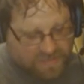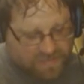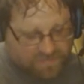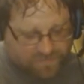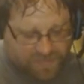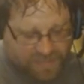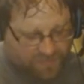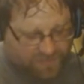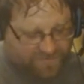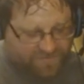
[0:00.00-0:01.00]
Put out
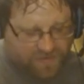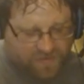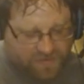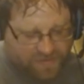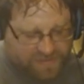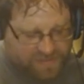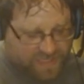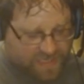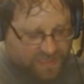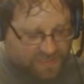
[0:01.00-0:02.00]
by Vertical
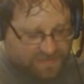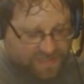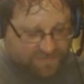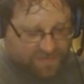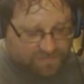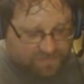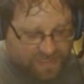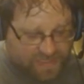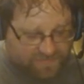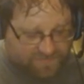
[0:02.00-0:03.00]
Entertainment,
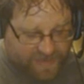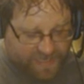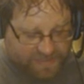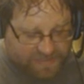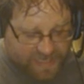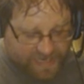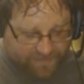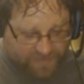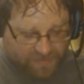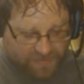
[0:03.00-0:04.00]
Media Finance
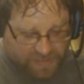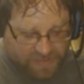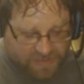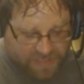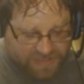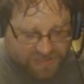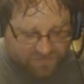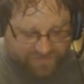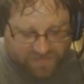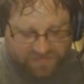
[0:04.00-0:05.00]
Capital and International
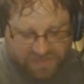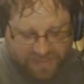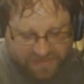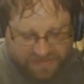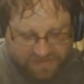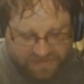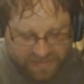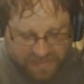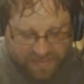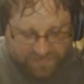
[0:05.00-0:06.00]
Film Trust,
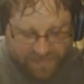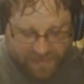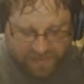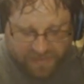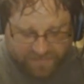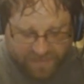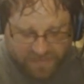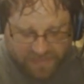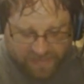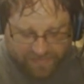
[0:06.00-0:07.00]
Imperative
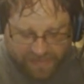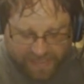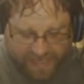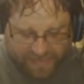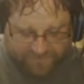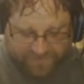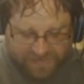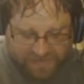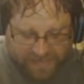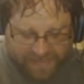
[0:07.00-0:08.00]
Entertainment, and
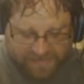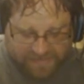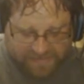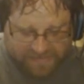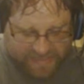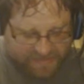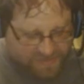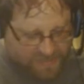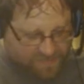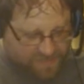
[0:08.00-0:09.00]
Vigilantes
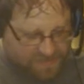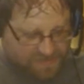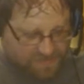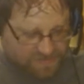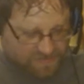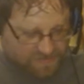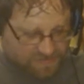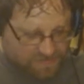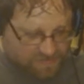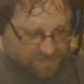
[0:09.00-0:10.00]
Entertainment.
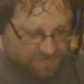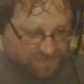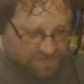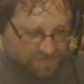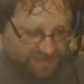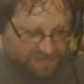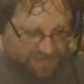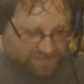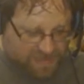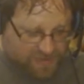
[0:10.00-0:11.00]
A
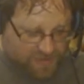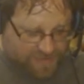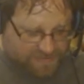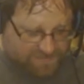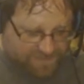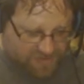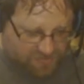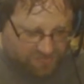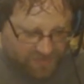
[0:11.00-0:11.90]
TBOS film,